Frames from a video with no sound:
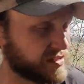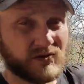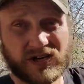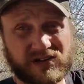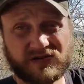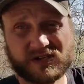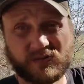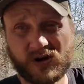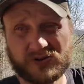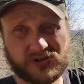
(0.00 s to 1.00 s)
the rest of it's
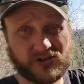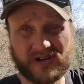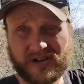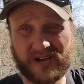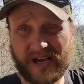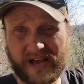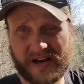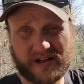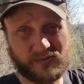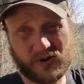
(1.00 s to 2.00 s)
mulched
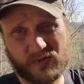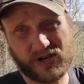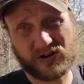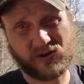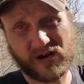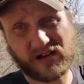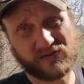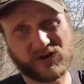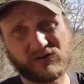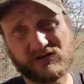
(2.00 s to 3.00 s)
and it, we might go
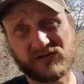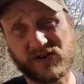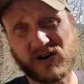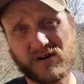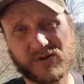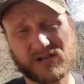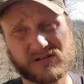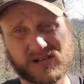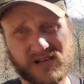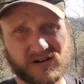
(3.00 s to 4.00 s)
halfway around the farm
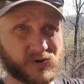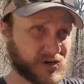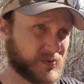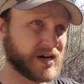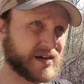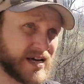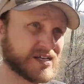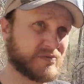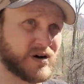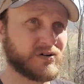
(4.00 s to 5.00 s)
and and which mine
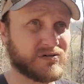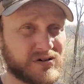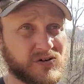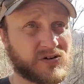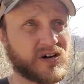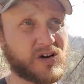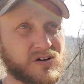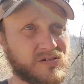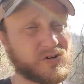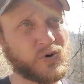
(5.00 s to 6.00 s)
has about you know a
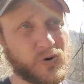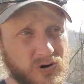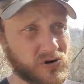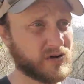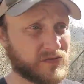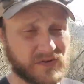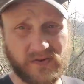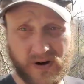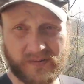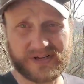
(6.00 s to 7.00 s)
quarter of the
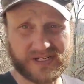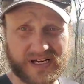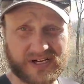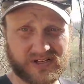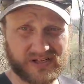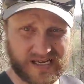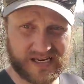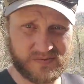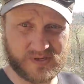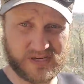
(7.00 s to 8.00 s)
farm has actually
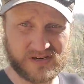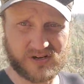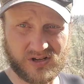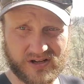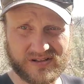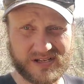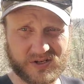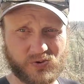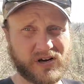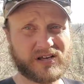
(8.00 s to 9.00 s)
had to be done
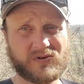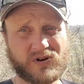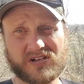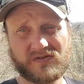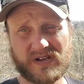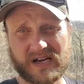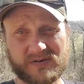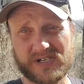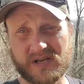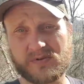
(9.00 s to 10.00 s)
this way the rest of it I was